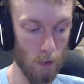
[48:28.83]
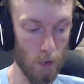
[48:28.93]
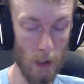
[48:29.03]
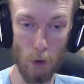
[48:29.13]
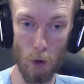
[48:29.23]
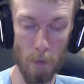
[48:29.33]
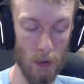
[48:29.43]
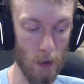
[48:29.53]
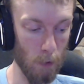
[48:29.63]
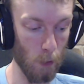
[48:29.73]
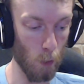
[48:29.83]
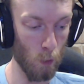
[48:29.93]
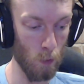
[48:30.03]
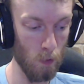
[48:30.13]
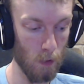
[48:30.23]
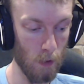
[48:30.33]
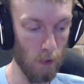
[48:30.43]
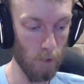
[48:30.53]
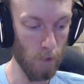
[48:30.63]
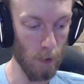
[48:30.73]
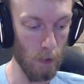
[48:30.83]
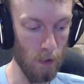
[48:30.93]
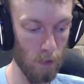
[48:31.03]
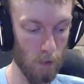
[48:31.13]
So that could be something cool. Vampy.